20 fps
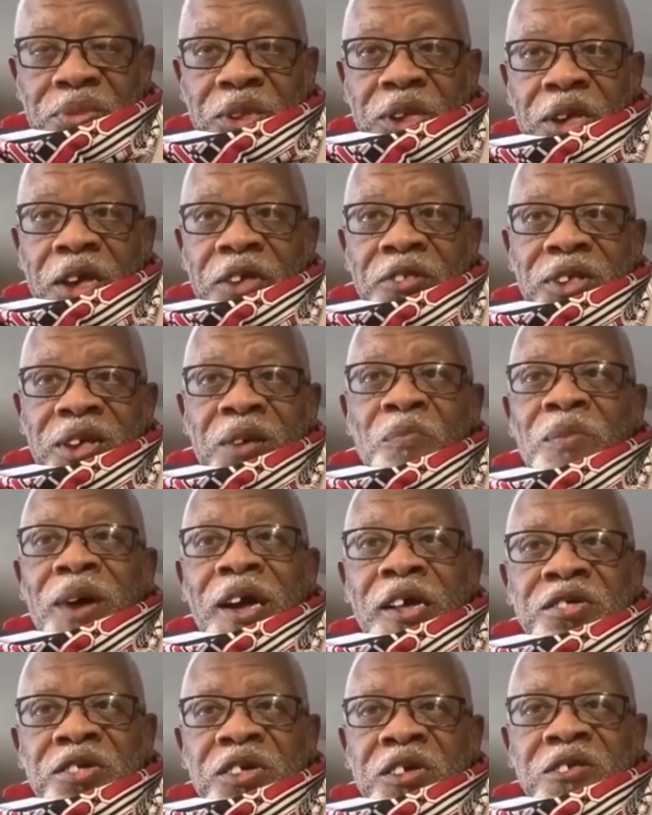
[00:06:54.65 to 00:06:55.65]
as
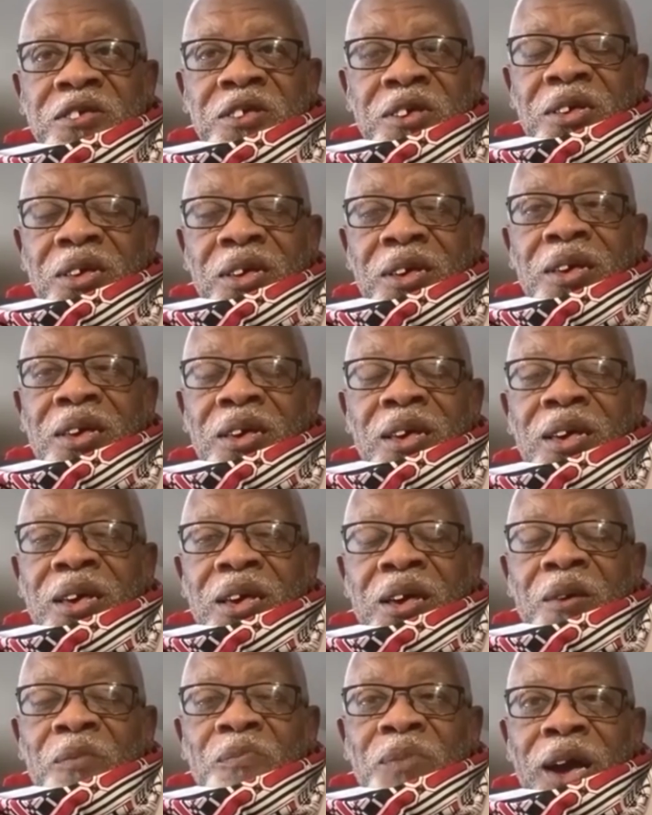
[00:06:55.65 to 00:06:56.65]
imagined
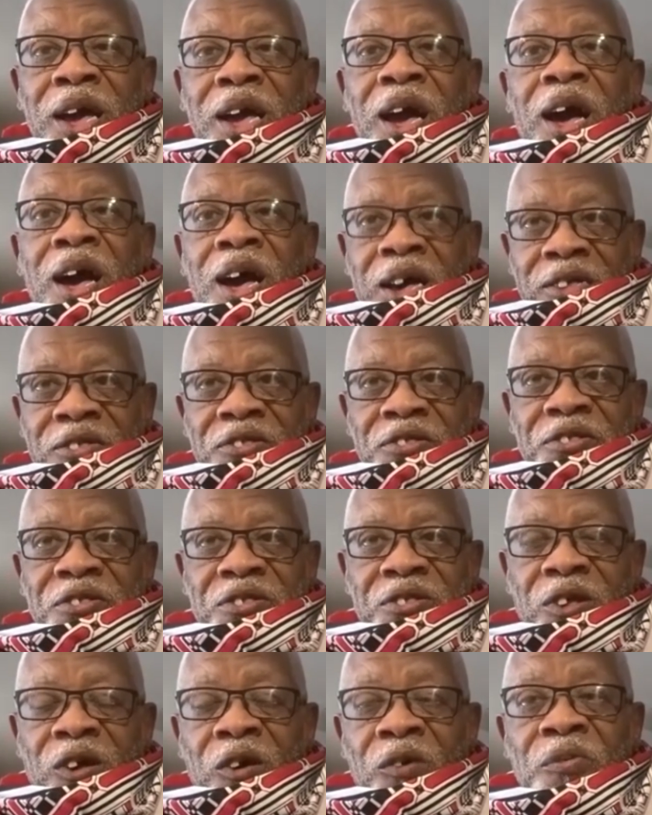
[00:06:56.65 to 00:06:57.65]
by
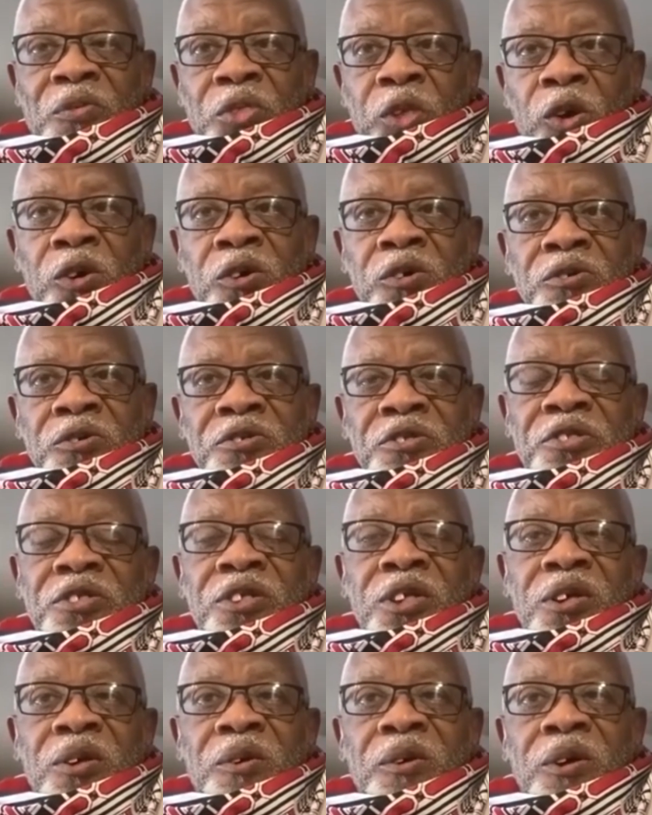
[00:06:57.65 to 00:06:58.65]
us of those